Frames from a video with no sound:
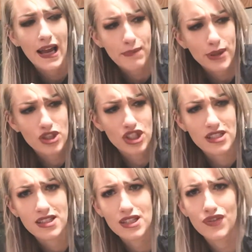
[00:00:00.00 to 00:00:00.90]
I
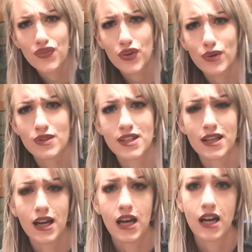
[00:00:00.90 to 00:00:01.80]
purchased this fruit
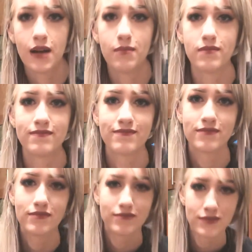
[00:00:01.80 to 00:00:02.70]
a
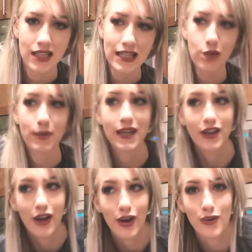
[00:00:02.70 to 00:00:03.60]
little bit
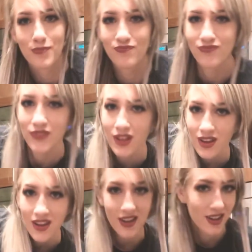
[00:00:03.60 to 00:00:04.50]
ago.
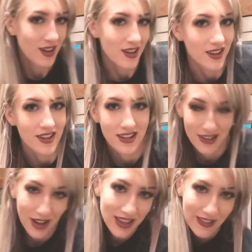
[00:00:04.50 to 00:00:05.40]

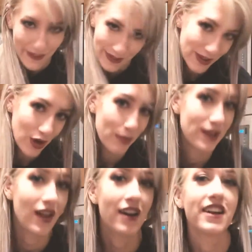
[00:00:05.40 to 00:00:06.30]
Not that long ago,
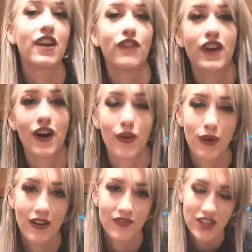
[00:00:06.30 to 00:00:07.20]
but long enough ago
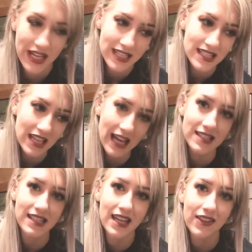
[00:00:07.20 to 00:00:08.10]
where today is the
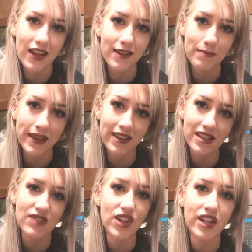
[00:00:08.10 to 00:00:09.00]
last day that making
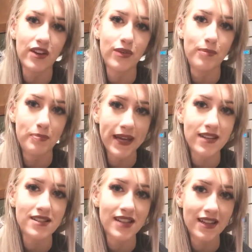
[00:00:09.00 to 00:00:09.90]
this video
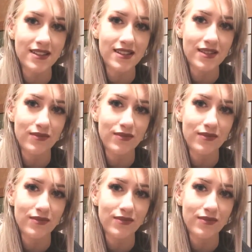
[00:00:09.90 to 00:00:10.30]
makes sense.